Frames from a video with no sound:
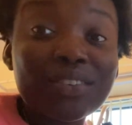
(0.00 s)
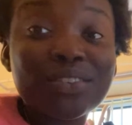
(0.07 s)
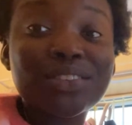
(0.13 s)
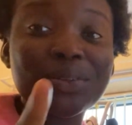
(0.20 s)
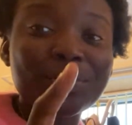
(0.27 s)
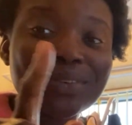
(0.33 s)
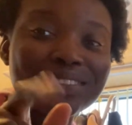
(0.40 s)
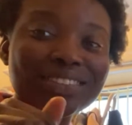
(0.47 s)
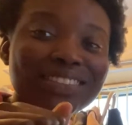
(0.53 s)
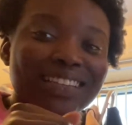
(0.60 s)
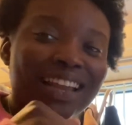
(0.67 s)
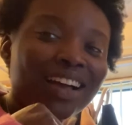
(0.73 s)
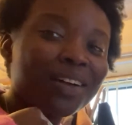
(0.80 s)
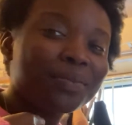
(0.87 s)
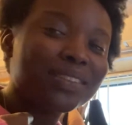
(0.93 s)
also, what
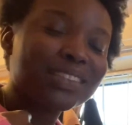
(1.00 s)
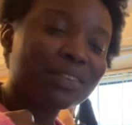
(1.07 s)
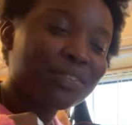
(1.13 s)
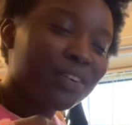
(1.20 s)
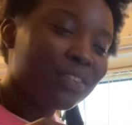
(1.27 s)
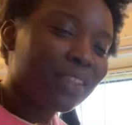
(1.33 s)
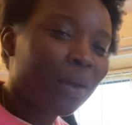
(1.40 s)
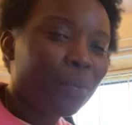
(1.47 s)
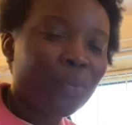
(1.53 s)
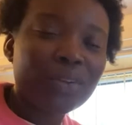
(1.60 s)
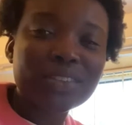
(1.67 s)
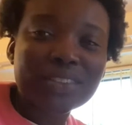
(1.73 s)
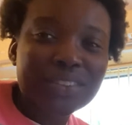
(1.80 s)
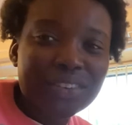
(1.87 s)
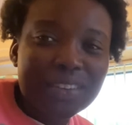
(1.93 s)
doesn't help is I've got that
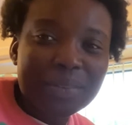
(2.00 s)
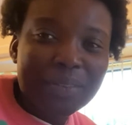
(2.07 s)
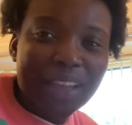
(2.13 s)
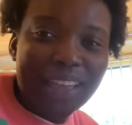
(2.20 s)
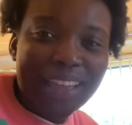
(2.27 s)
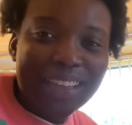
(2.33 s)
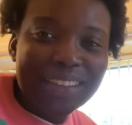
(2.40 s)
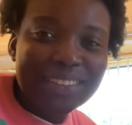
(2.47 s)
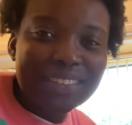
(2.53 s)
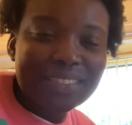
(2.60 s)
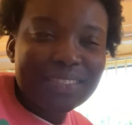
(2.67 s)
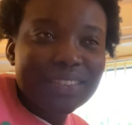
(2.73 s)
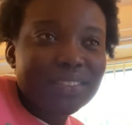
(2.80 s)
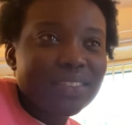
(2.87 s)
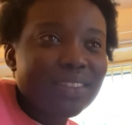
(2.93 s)
one song in my head,
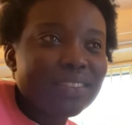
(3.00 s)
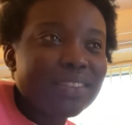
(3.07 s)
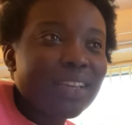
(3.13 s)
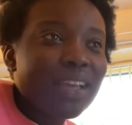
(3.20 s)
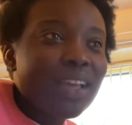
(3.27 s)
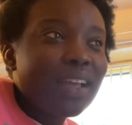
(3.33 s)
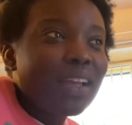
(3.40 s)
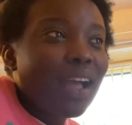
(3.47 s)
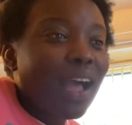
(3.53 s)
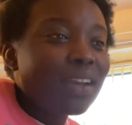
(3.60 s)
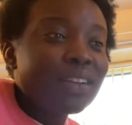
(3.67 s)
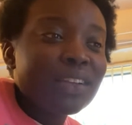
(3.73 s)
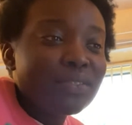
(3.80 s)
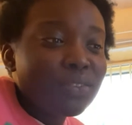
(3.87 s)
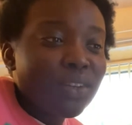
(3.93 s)
and it goes, I
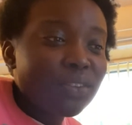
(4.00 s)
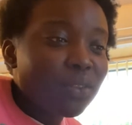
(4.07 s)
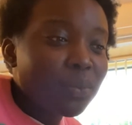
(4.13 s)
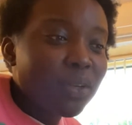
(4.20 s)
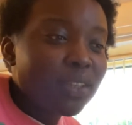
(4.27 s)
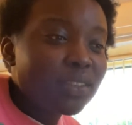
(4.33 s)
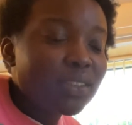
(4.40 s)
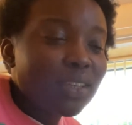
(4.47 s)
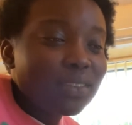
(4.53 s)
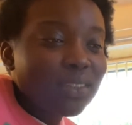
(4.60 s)
don't even know the words.